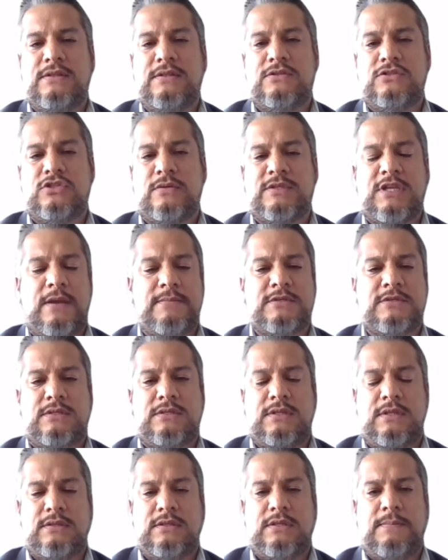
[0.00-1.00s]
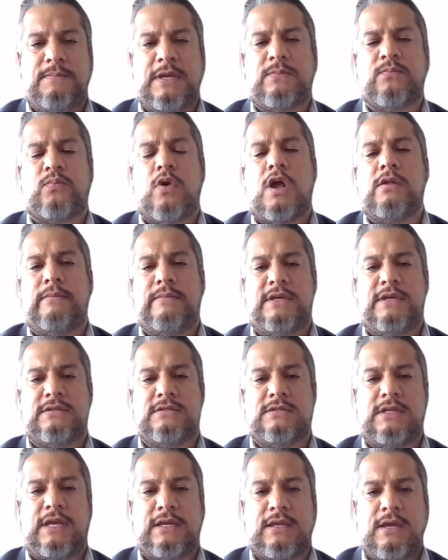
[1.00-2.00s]
Sometimes the big problem
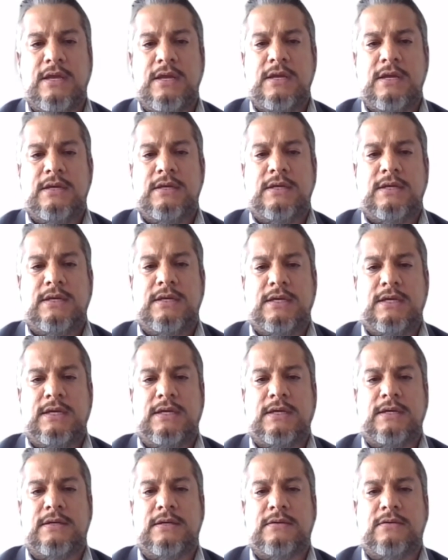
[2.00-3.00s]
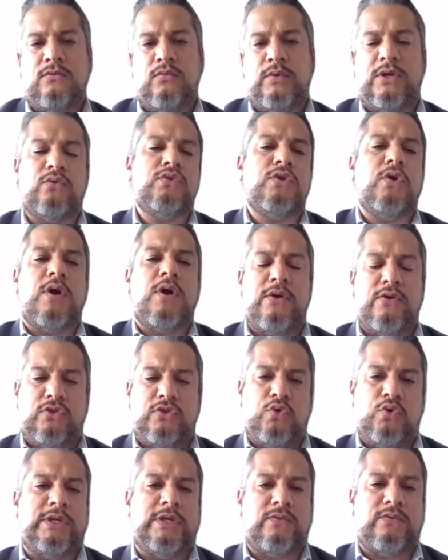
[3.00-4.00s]
is like we don't know how to
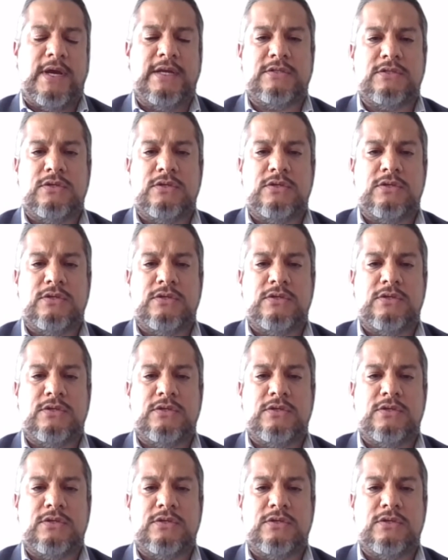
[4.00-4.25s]
do it, right?